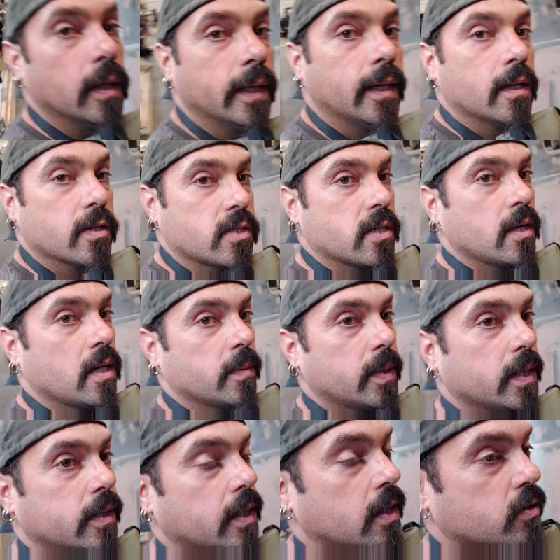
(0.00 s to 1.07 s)
I got to say
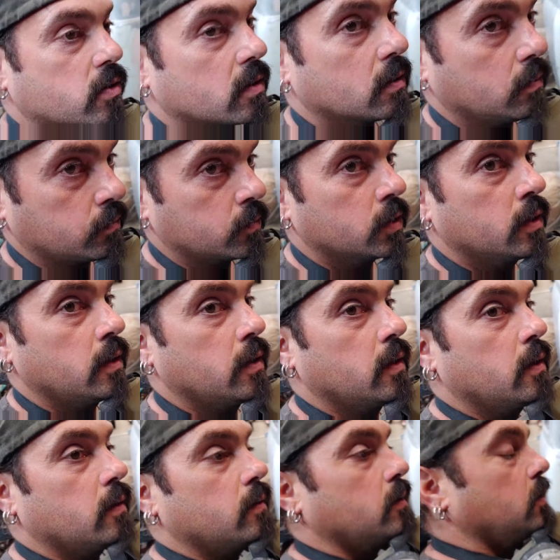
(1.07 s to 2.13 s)
about that. So
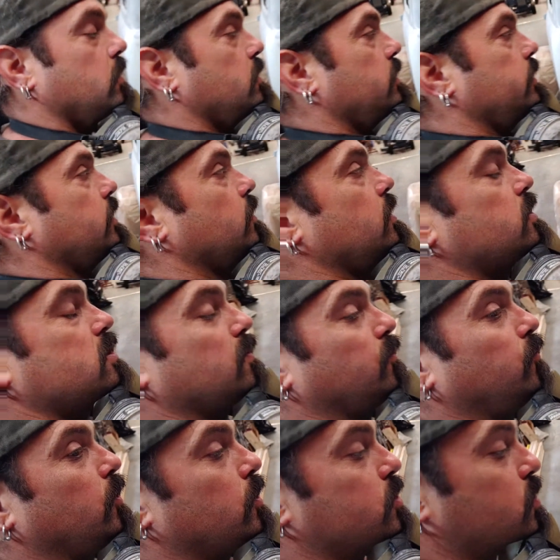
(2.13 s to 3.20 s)
there you go. There's some
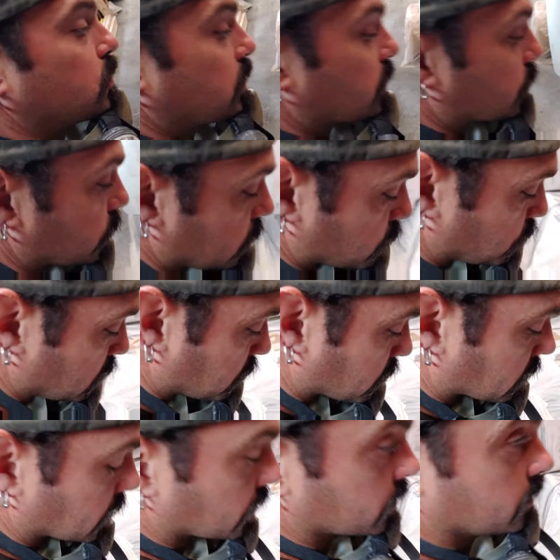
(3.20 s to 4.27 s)
finished work for you
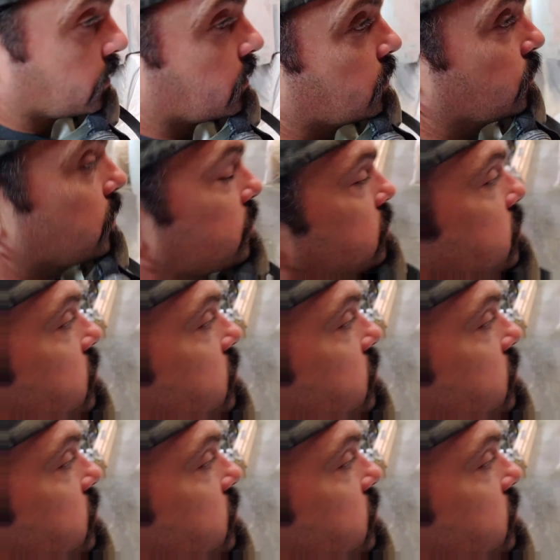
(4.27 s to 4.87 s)
people out there that wants to